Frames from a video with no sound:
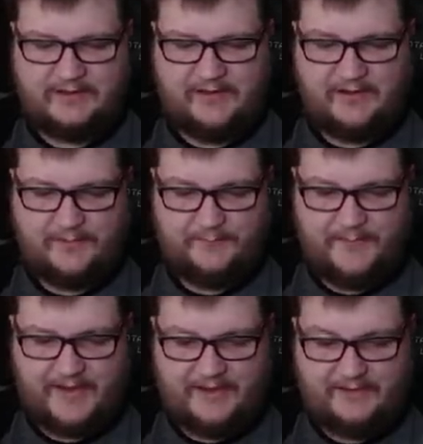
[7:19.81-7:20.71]
Oh,
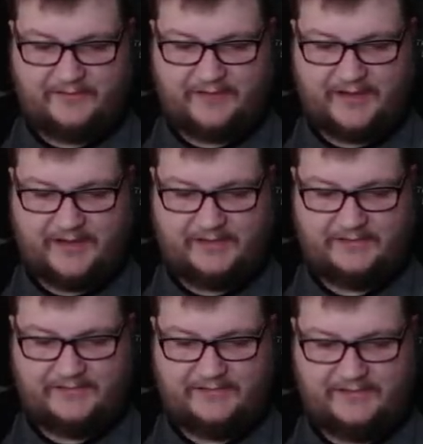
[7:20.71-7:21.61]
man, okay.
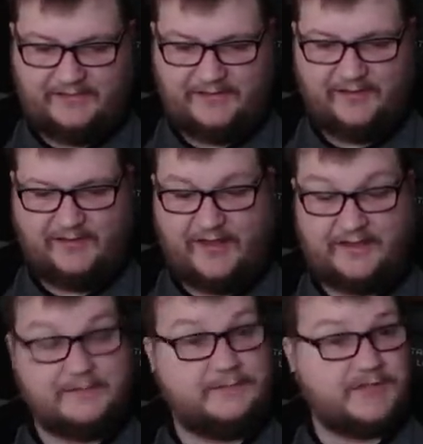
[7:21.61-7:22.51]

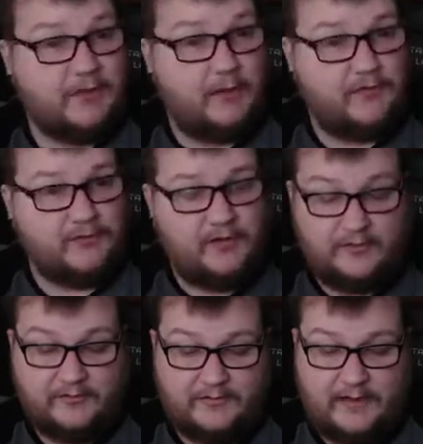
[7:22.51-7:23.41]
Okay, so I was
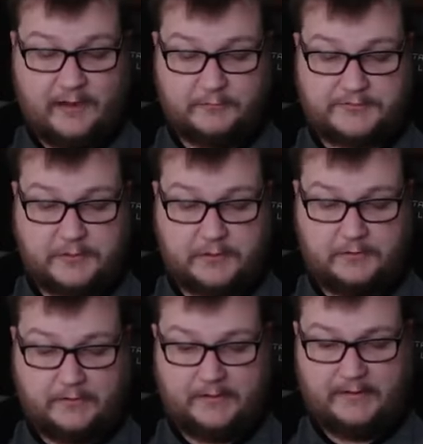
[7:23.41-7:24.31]
wrong. I was
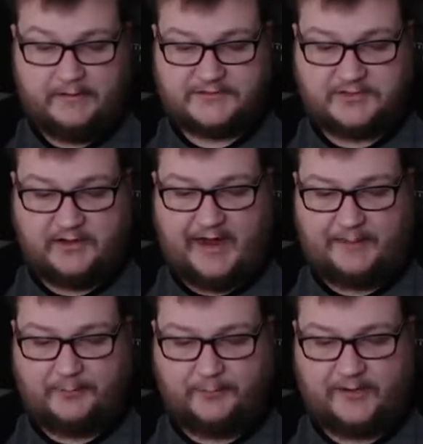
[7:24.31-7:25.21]
wrong. That's our
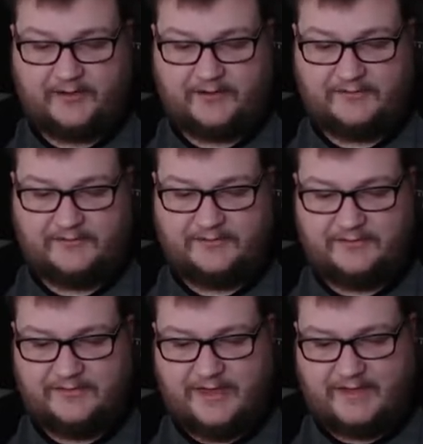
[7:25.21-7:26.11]
hyper rare.
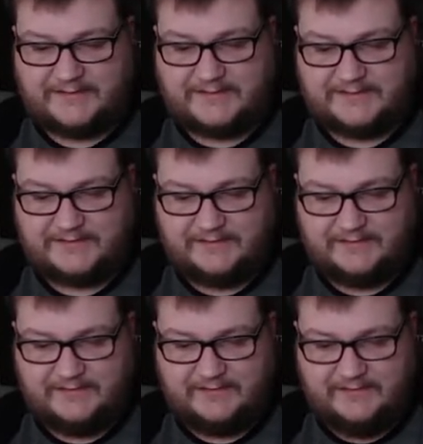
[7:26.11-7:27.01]
Nice.
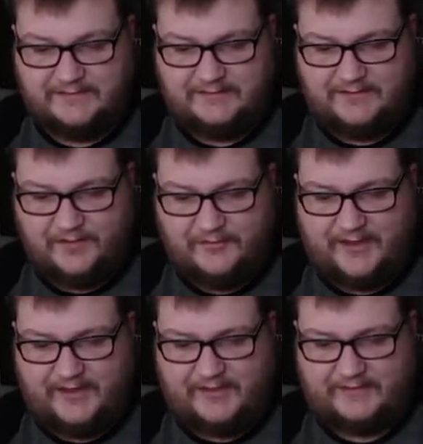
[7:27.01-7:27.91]

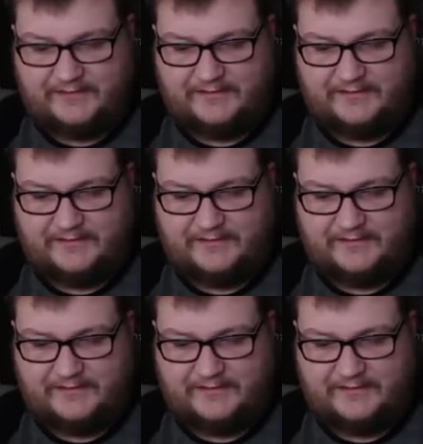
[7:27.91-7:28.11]
Okay.